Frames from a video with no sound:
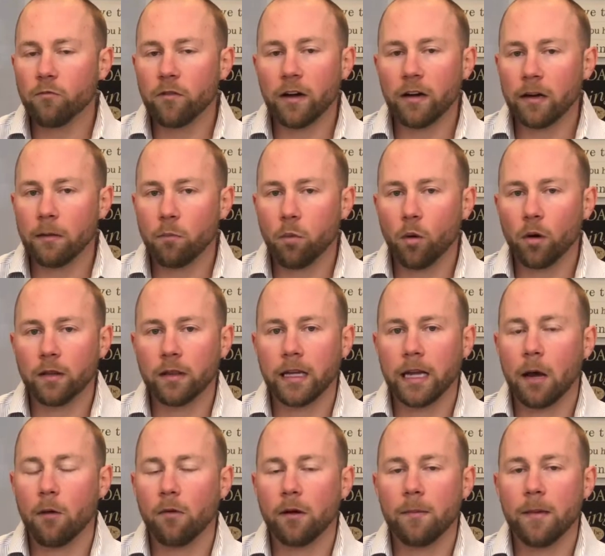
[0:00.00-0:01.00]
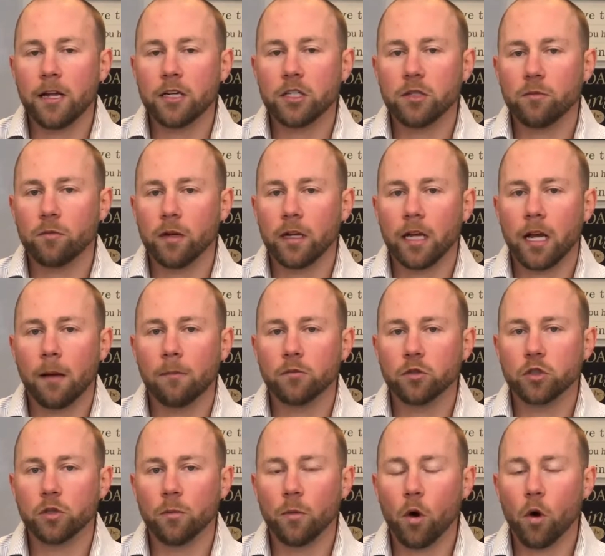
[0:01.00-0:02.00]
very important thing I want to mention when it comes
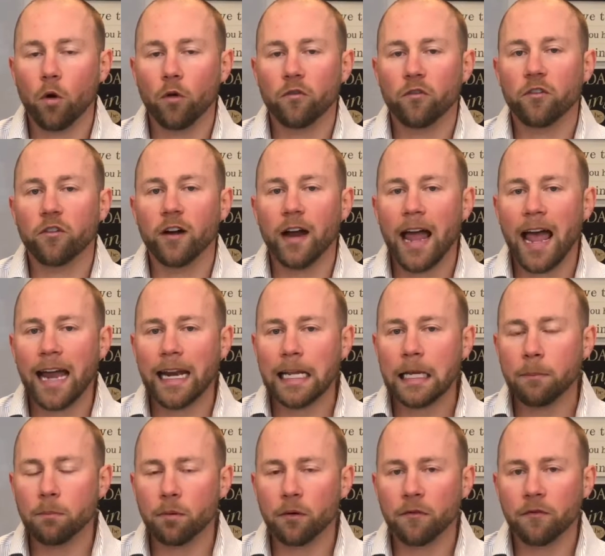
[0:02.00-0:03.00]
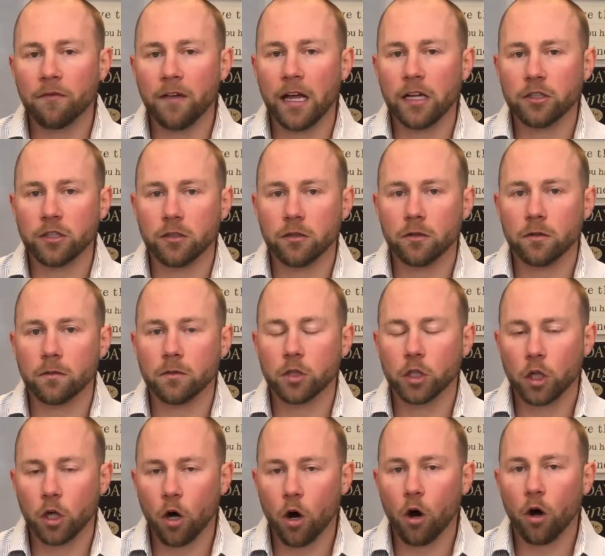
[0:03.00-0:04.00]
to mold, for any professional to
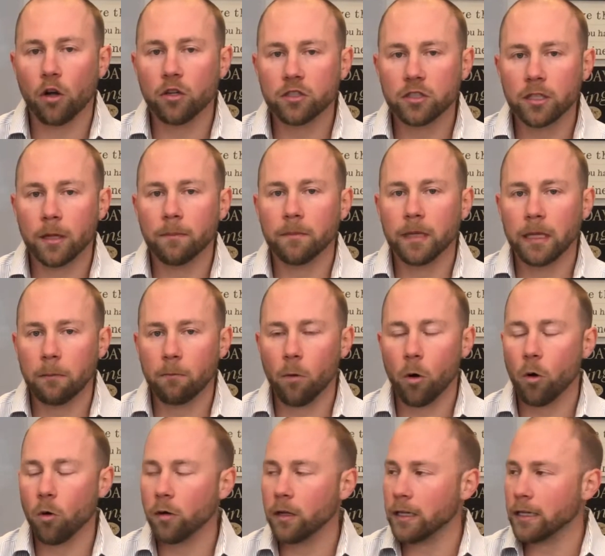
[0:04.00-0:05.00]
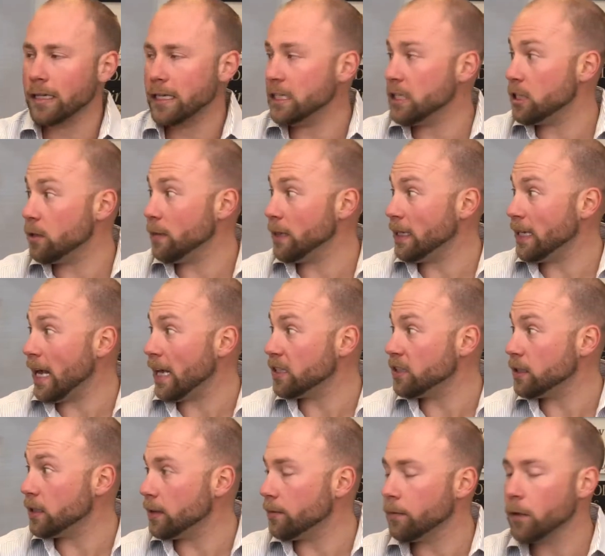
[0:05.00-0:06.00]
call something mold, it needs to be tested.